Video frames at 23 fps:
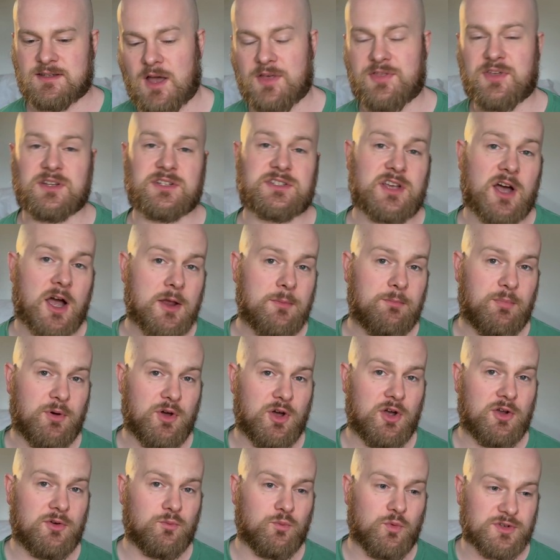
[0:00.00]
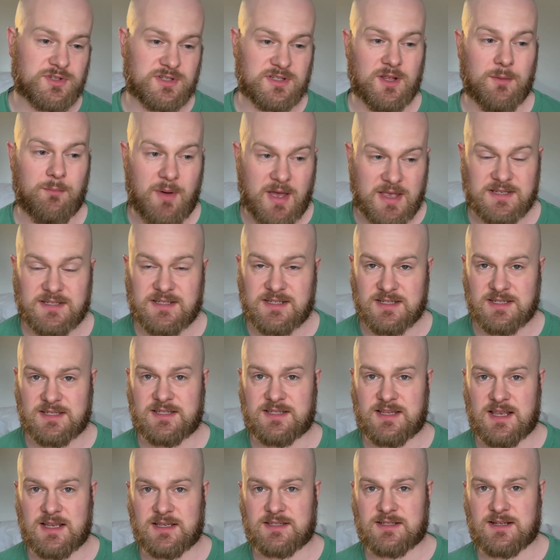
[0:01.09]
I think Ty Byrne wasn't the best at
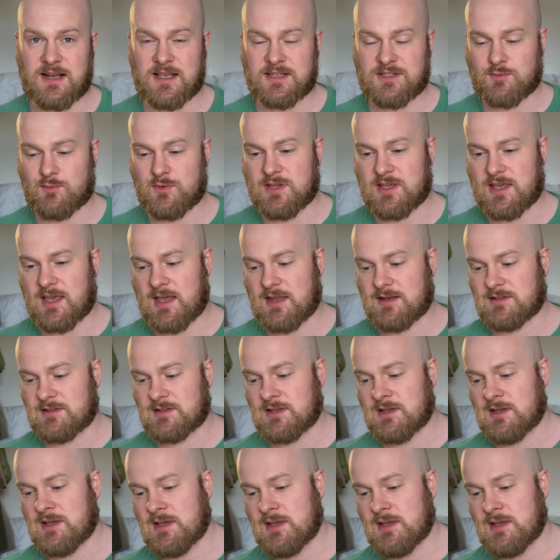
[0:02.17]
6 last weekend.